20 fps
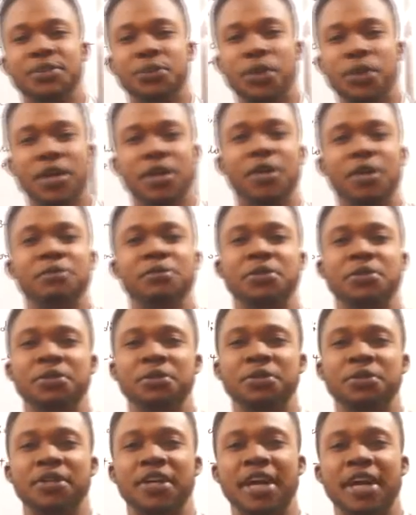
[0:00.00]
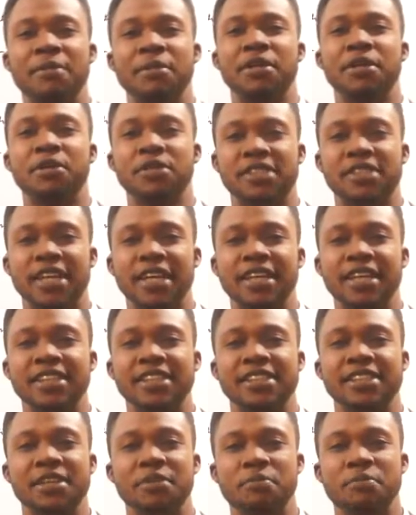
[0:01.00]
Welcome to Chemical
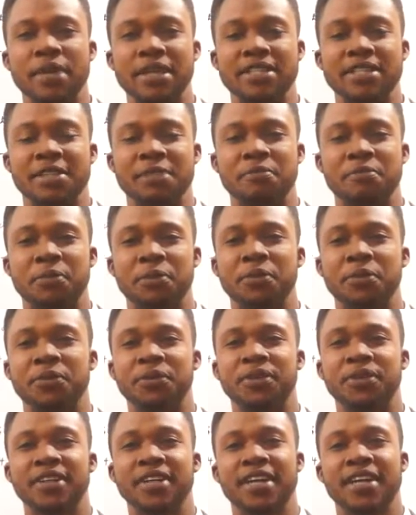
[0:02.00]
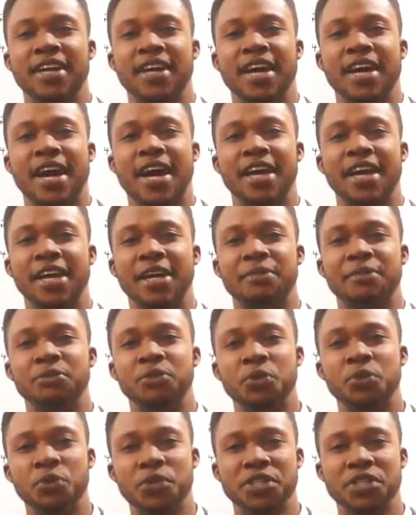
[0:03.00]
Science Made Simple. I am
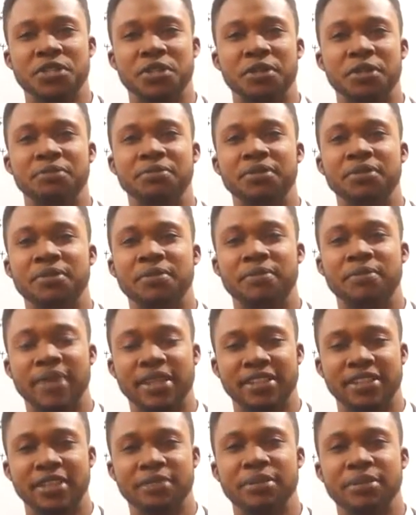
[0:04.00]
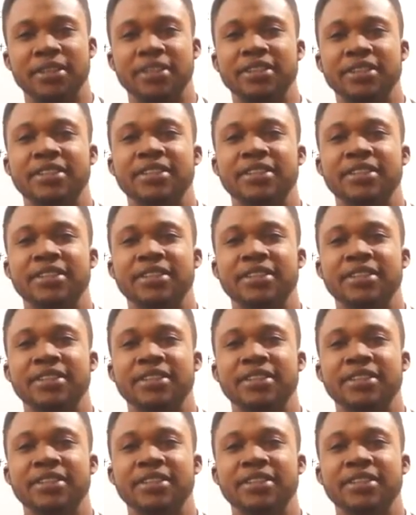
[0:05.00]
Wisdom Benjamin.